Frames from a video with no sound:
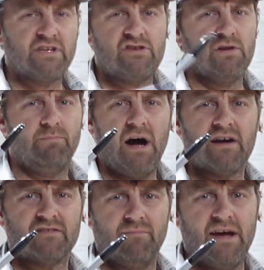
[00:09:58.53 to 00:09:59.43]
get you a
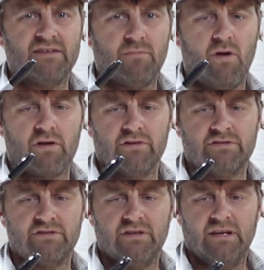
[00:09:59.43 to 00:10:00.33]
box of magic
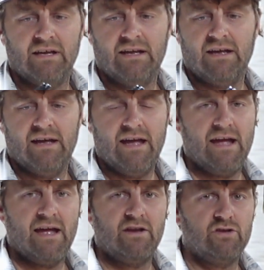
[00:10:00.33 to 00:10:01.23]
markers
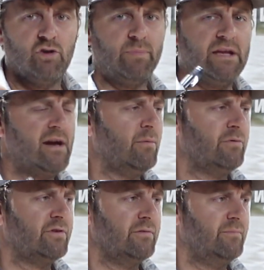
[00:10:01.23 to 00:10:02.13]
and you'll be
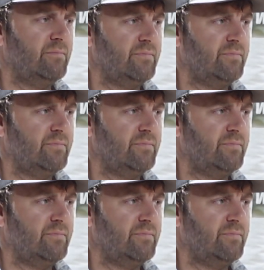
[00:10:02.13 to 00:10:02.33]
able to